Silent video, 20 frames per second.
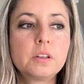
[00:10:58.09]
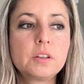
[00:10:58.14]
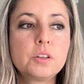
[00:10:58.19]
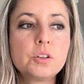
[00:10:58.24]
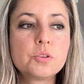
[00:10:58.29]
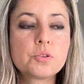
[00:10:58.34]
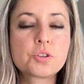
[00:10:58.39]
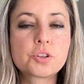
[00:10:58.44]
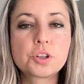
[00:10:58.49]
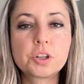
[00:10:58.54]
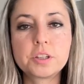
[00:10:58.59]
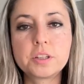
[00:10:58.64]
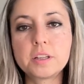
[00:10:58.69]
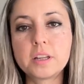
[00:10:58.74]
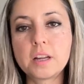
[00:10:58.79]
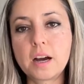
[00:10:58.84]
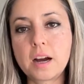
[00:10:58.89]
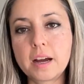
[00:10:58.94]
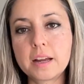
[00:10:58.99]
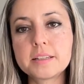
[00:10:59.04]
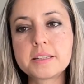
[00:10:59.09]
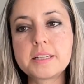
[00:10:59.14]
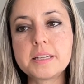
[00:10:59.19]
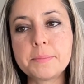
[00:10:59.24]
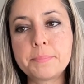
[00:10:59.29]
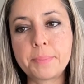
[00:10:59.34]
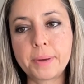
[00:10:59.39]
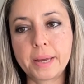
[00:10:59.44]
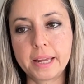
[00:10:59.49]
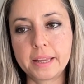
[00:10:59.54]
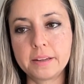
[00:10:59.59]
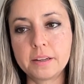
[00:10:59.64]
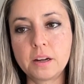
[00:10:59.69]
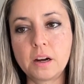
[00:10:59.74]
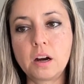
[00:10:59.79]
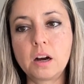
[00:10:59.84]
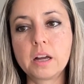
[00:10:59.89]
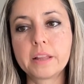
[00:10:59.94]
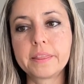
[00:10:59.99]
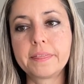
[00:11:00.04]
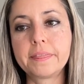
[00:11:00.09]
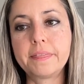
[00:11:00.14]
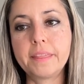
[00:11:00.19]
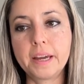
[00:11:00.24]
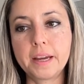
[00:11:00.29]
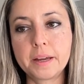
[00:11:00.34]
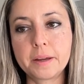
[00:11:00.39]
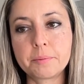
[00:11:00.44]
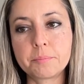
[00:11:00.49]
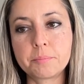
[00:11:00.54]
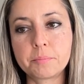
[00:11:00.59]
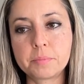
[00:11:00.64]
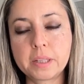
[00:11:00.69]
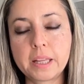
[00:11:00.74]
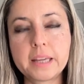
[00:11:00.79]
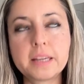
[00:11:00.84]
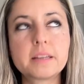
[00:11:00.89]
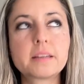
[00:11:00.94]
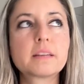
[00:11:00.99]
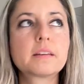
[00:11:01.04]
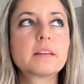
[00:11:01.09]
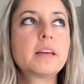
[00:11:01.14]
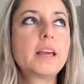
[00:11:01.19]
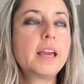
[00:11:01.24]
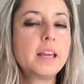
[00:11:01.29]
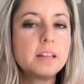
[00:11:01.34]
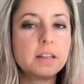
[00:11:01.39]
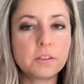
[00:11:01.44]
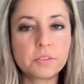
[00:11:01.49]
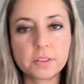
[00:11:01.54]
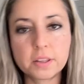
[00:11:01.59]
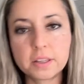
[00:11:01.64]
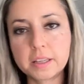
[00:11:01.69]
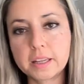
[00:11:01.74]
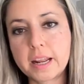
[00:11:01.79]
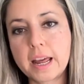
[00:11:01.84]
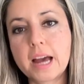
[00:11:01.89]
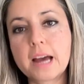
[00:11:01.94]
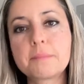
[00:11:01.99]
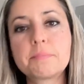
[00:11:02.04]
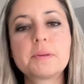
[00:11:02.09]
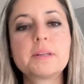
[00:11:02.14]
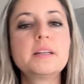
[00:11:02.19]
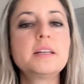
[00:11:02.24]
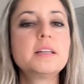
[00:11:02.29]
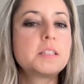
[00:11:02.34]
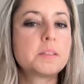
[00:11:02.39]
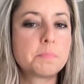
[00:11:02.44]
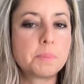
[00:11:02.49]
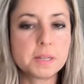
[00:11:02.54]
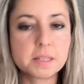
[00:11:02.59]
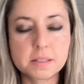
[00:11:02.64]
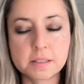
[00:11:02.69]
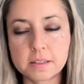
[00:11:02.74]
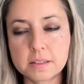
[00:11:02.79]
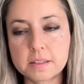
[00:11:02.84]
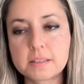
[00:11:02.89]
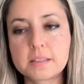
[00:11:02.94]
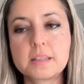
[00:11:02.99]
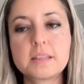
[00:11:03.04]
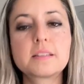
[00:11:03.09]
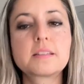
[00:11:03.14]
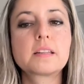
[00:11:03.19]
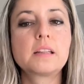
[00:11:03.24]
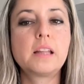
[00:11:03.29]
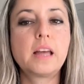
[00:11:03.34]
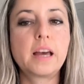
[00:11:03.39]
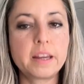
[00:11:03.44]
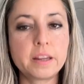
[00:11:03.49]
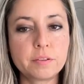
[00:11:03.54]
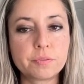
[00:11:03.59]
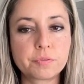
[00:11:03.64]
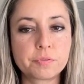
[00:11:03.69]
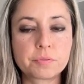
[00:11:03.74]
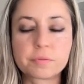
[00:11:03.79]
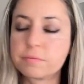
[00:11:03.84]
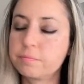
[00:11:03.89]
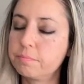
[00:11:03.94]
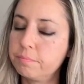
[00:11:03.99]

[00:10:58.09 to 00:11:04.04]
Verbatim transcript: you should not depend on them. Like anything can happen, it's business, it's life.